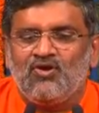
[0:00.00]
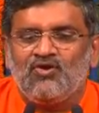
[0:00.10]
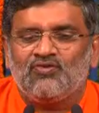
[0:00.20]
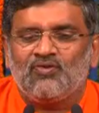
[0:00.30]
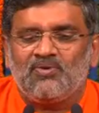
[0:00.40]

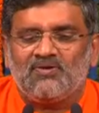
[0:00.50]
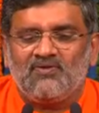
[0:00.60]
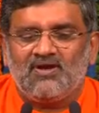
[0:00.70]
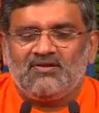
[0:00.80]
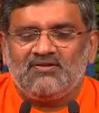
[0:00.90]
So
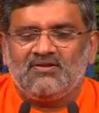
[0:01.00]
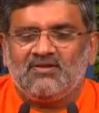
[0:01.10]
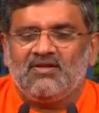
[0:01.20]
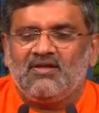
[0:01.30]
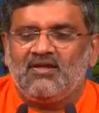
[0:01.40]
Bhagavan
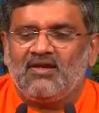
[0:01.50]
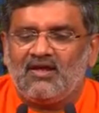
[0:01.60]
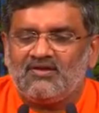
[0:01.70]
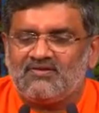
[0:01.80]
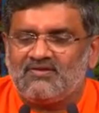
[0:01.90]

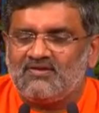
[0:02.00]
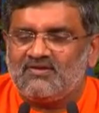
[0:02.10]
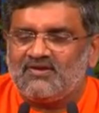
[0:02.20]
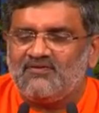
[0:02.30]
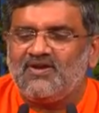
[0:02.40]
has
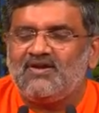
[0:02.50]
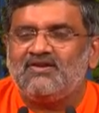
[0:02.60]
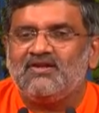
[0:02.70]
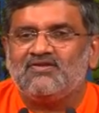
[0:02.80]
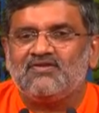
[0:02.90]
revealed
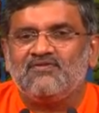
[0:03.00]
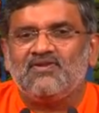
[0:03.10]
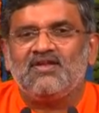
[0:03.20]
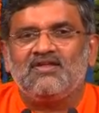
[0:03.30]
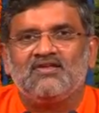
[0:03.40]
these
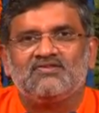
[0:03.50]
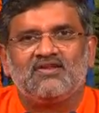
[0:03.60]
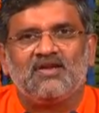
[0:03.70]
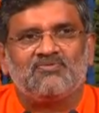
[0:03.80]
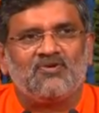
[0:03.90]
various
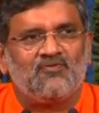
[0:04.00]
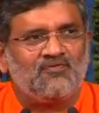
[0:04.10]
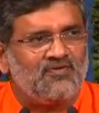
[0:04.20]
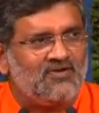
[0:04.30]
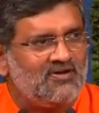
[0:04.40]
types of
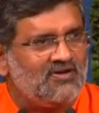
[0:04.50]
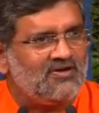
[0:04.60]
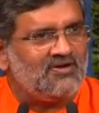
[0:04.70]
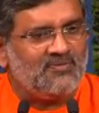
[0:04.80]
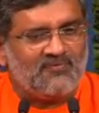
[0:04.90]

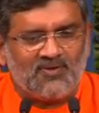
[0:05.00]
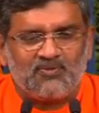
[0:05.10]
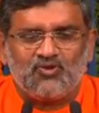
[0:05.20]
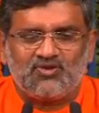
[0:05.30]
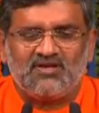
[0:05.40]

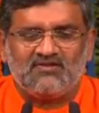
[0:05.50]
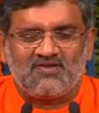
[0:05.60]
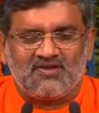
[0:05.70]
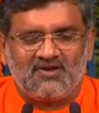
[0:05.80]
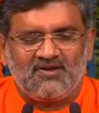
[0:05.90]
vibhutis
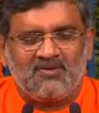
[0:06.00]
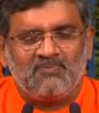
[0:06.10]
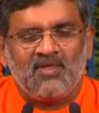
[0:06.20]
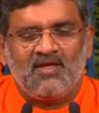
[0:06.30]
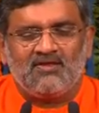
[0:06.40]
here.
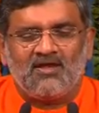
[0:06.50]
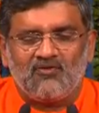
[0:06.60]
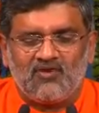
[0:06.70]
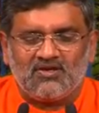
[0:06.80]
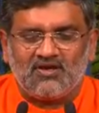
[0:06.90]

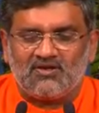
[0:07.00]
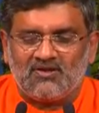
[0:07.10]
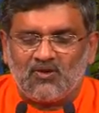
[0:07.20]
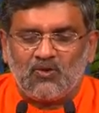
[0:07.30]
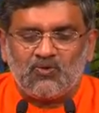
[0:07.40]
Now he
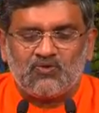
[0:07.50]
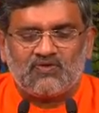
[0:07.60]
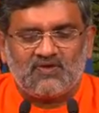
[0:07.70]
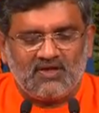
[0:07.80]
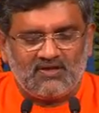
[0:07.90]

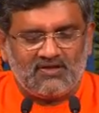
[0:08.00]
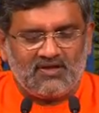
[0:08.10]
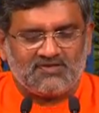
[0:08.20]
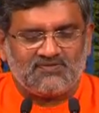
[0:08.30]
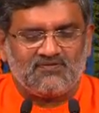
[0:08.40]
concludes in the
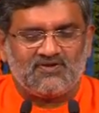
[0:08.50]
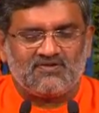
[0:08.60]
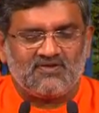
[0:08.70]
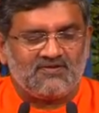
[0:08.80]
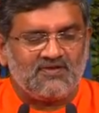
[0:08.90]
next
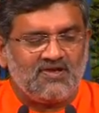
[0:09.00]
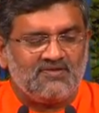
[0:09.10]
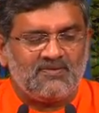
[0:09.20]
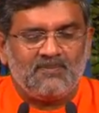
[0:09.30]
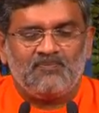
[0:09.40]
verse. He
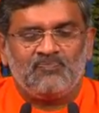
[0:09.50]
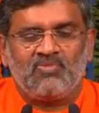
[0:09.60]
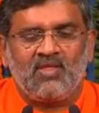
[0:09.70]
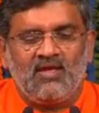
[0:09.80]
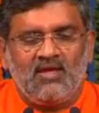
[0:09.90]
says,
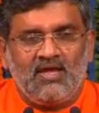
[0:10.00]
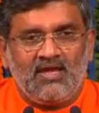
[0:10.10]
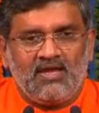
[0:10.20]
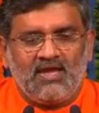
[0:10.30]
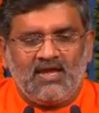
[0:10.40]

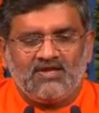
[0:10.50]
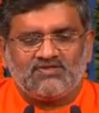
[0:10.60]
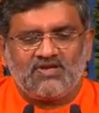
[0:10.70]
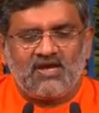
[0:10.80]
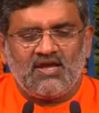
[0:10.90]
Ye
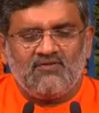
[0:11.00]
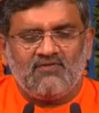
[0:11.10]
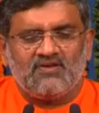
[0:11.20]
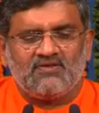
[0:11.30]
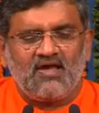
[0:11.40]

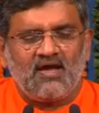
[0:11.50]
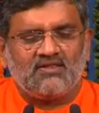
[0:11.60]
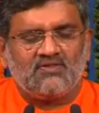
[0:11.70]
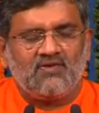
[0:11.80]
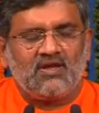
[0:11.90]
chaiva
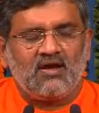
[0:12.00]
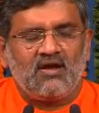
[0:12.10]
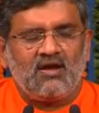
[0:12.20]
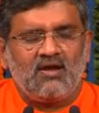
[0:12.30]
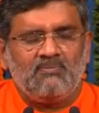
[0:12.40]

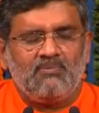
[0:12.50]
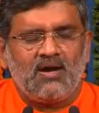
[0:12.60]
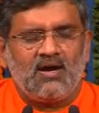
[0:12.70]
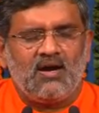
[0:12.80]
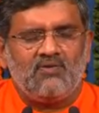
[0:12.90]
satvika
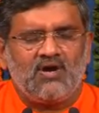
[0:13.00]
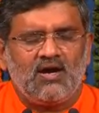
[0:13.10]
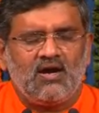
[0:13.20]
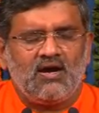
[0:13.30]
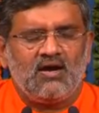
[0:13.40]

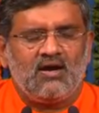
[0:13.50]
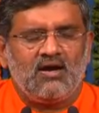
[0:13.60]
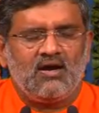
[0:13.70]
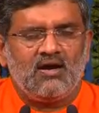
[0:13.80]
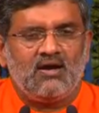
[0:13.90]

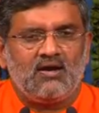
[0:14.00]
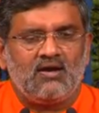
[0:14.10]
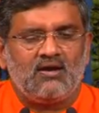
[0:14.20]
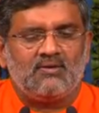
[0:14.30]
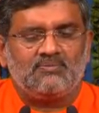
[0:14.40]

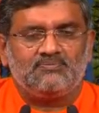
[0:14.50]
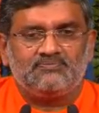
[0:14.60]
bhavaha